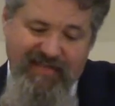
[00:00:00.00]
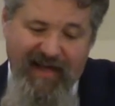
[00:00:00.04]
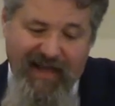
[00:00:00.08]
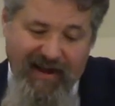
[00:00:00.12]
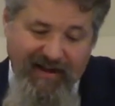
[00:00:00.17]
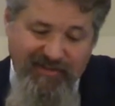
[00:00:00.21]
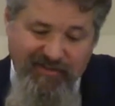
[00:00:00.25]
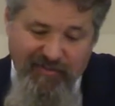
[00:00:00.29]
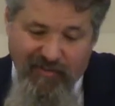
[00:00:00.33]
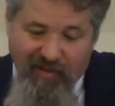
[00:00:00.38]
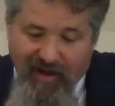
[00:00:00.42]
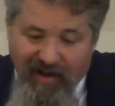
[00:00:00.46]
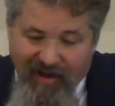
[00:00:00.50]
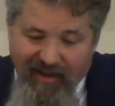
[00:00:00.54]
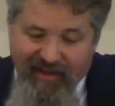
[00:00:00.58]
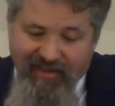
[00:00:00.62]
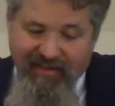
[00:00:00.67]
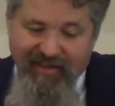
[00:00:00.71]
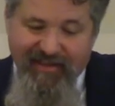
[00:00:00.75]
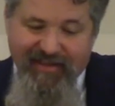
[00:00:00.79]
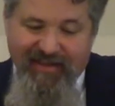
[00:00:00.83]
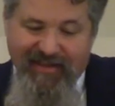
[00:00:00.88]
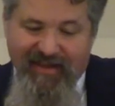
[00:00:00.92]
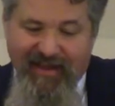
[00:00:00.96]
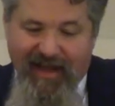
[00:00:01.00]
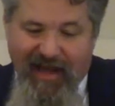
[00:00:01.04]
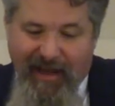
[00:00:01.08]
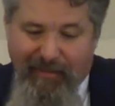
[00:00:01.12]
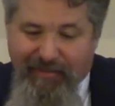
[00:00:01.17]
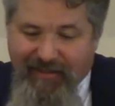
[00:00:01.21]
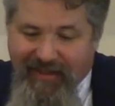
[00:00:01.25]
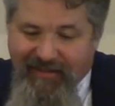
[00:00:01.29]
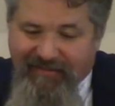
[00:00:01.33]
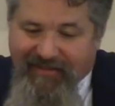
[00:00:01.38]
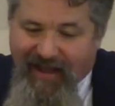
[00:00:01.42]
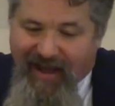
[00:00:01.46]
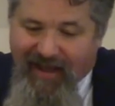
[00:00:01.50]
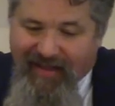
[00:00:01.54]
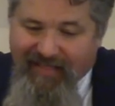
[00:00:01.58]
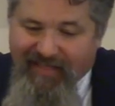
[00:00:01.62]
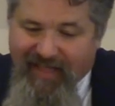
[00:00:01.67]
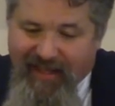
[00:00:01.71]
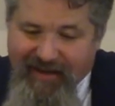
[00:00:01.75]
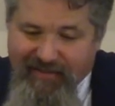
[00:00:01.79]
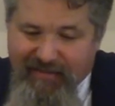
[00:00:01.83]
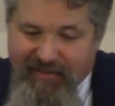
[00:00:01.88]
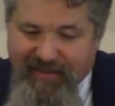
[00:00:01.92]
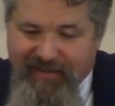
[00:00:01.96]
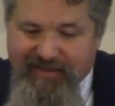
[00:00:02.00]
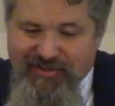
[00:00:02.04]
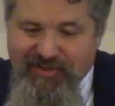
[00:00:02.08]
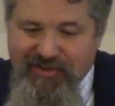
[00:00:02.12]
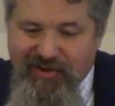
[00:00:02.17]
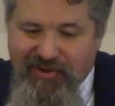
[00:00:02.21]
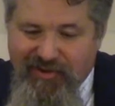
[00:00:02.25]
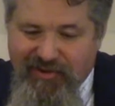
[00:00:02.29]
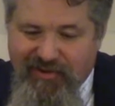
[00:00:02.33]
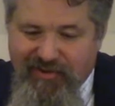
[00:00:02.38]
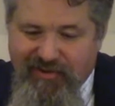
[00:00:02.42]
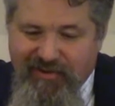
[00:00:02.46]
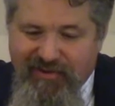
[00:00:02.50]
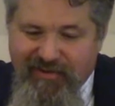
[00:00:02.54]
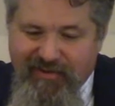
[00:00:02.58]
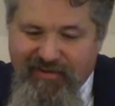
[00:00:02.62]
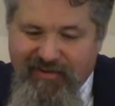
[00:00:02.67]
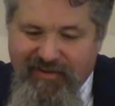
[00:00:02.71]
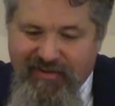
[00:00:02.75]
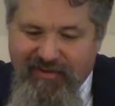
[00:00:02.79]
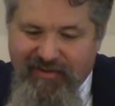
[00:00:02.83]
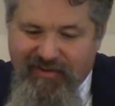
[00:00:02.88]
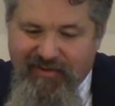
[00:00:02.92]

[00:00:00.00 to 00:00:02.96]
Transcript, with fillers: And that is why I believe God led me to